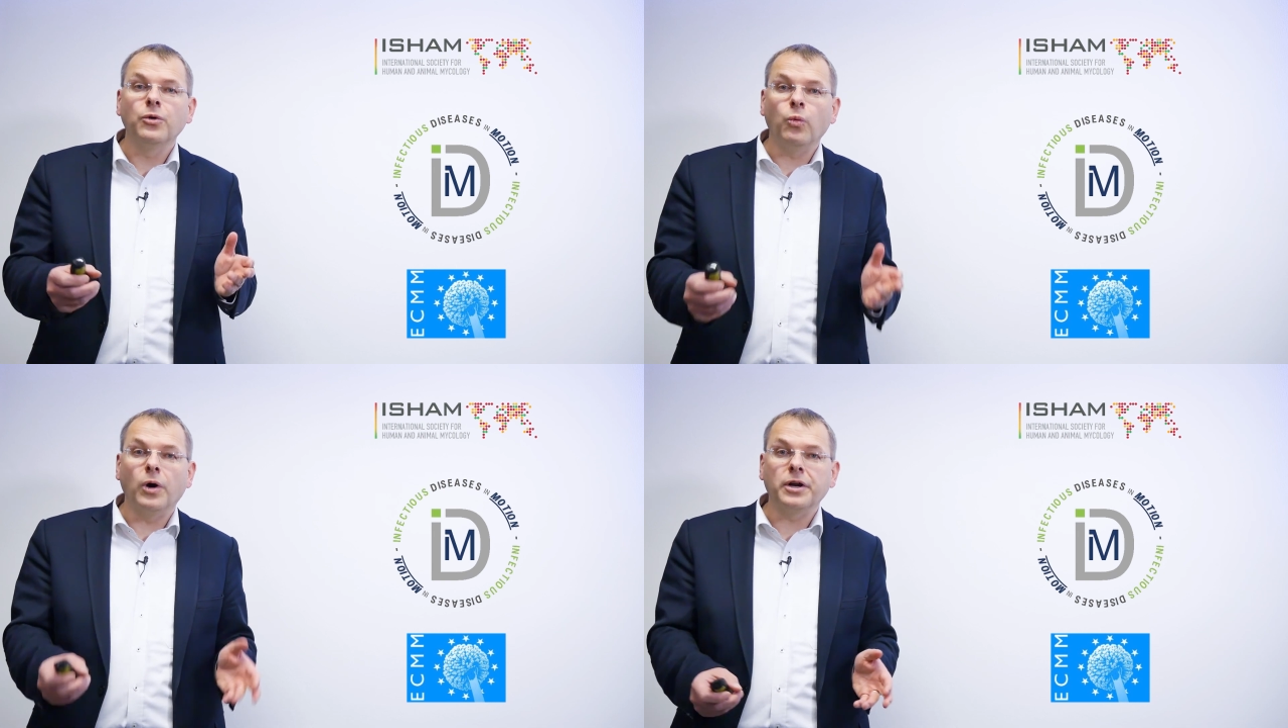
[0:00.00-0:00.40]

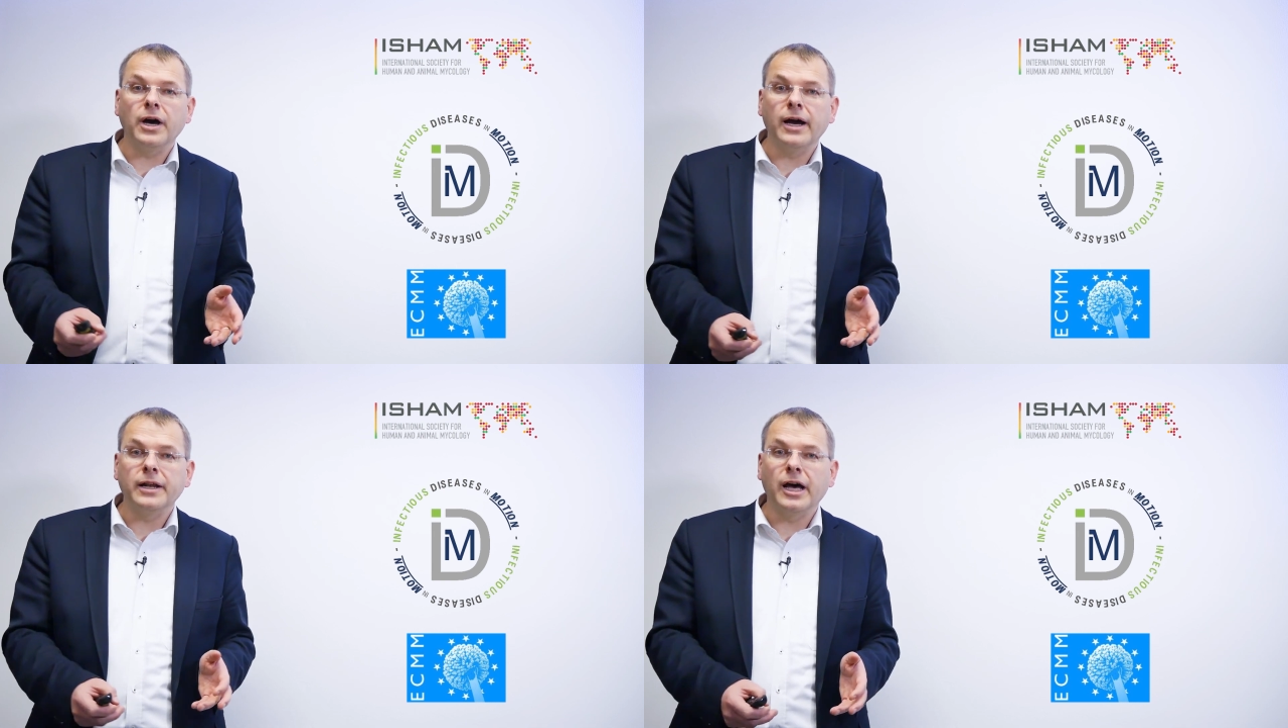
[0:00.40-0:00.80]
One
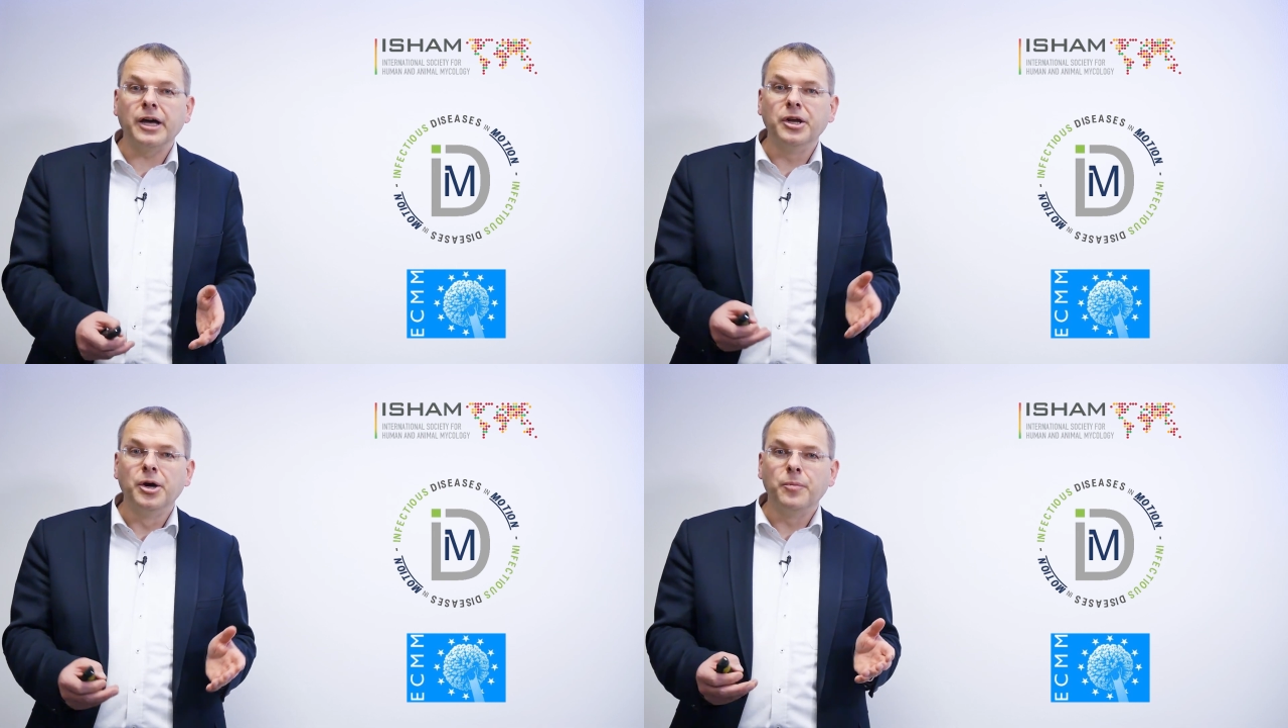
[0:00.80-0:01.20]

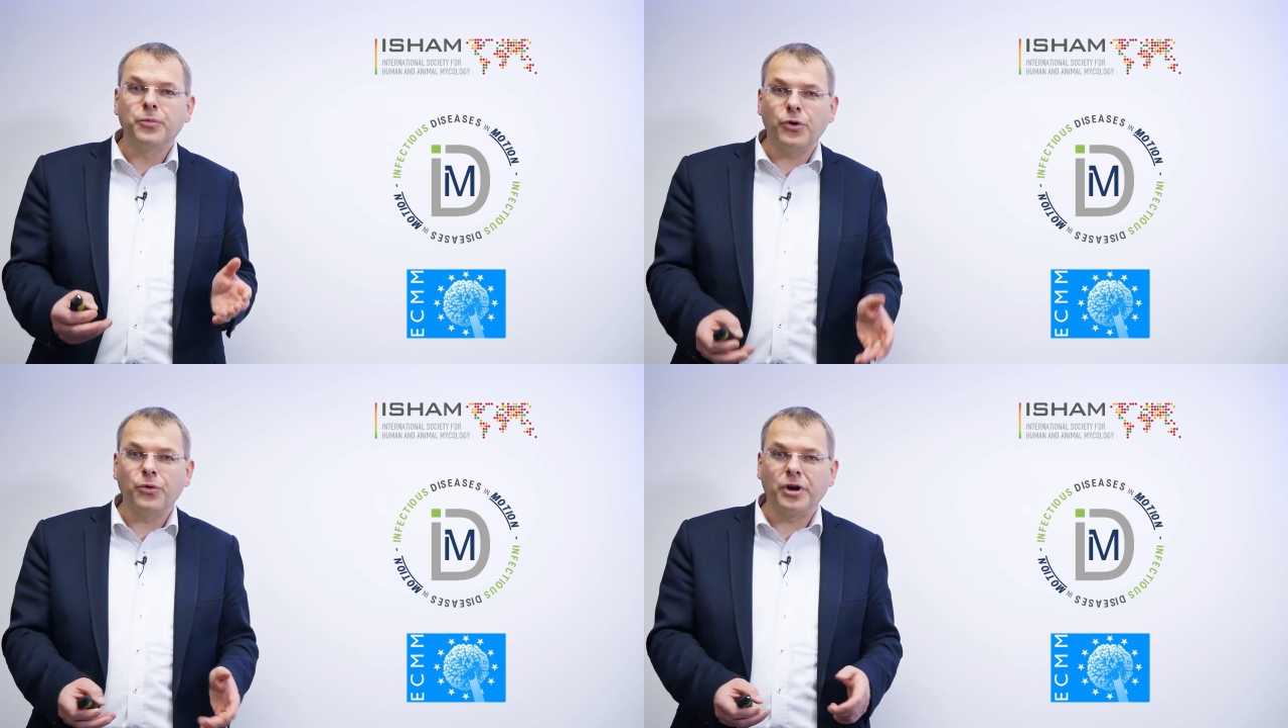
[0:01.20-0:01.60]
Guideline
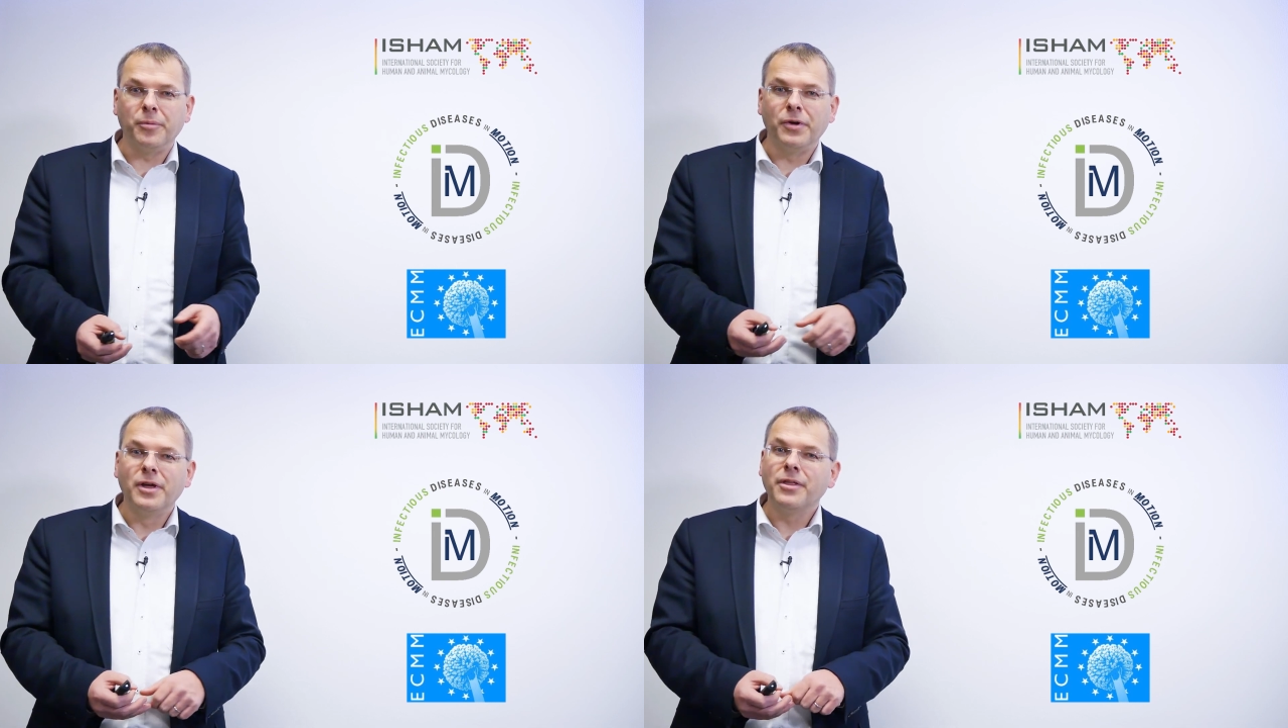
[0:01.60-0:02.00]

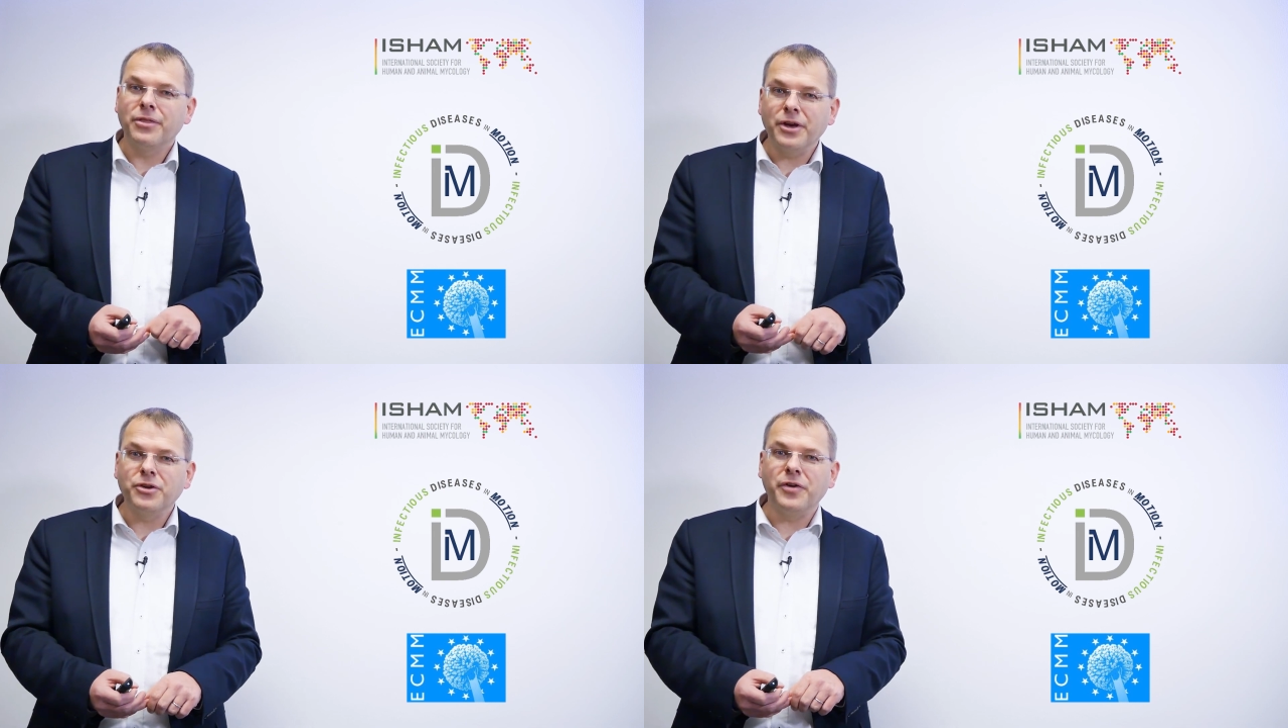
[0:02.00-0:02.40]
program.
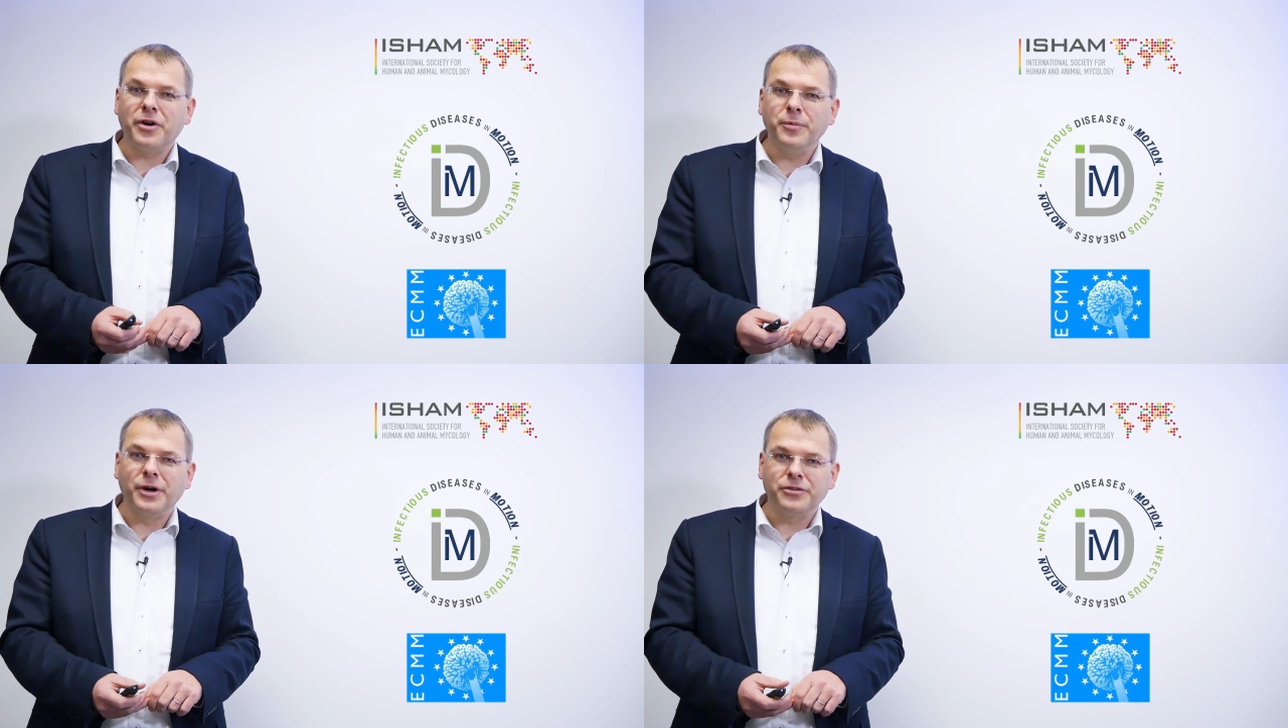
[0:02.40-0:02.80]
Thank you
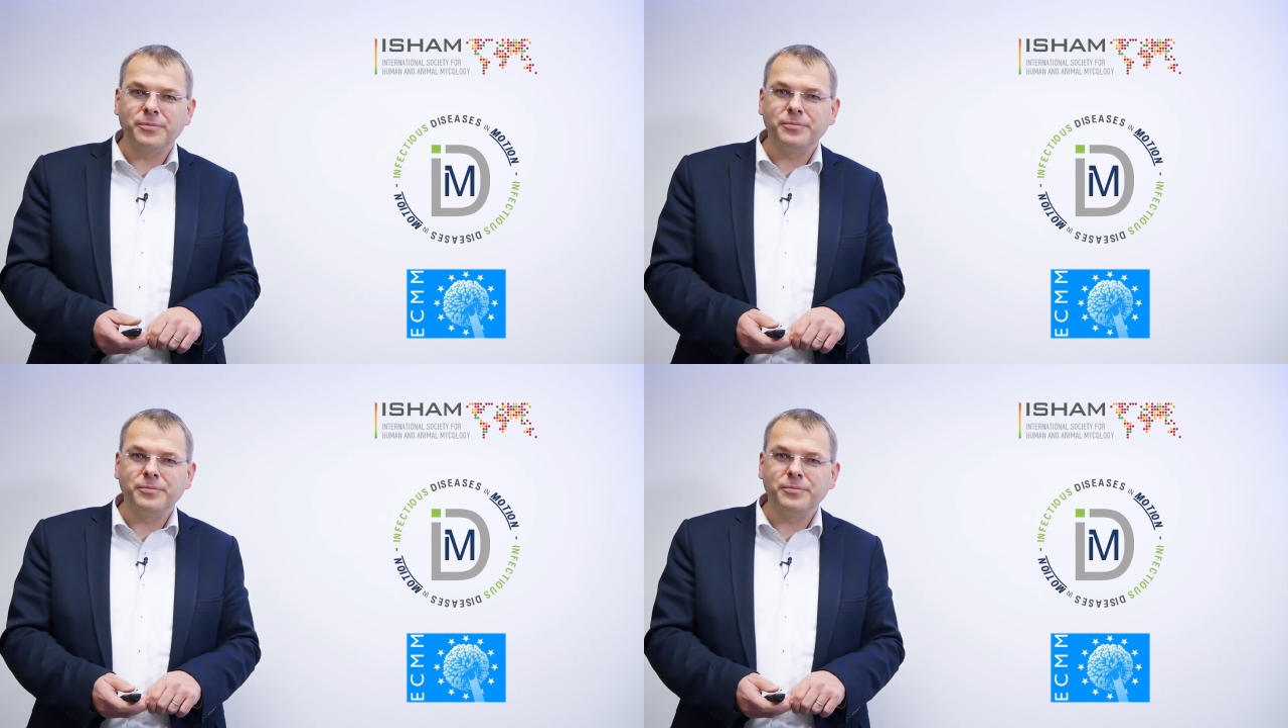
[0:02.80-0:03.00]
very much.